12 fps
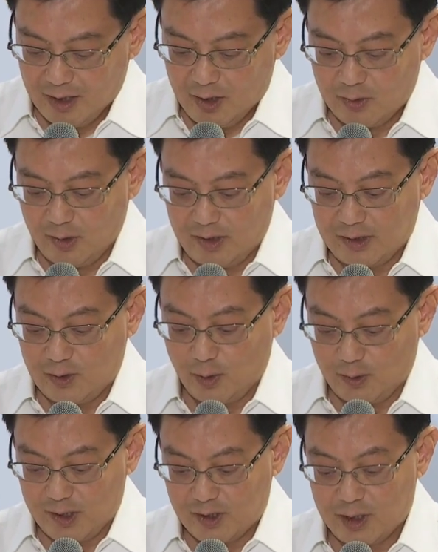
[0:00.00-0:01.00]
So as to your
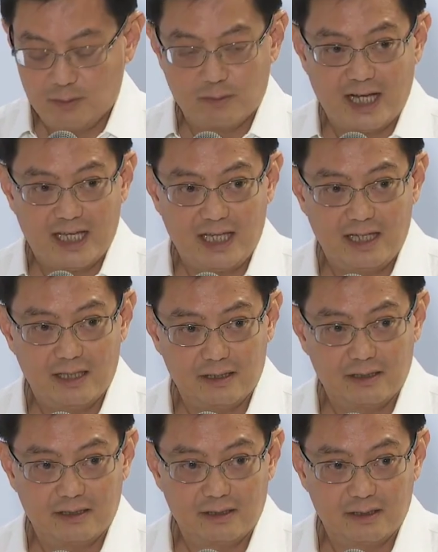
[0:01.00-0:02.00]
question, why
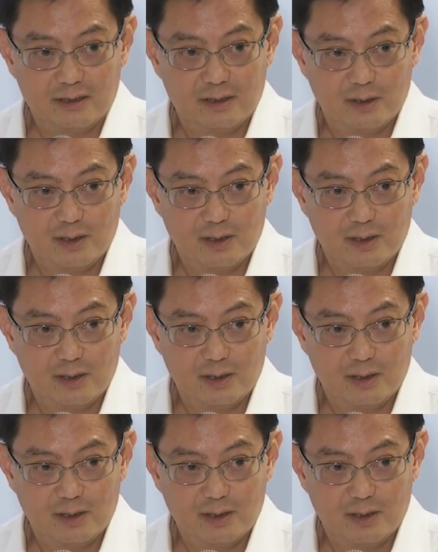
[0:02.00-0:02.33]
uh,